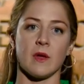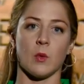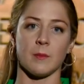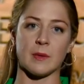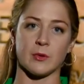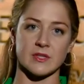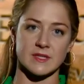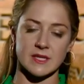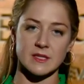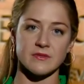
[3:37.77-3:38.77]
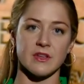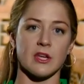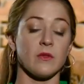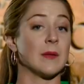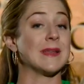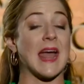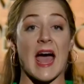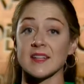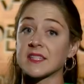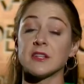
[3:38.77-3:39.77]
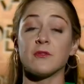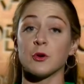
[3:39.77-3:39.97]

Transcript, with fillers: They want people to see this video. They've been asking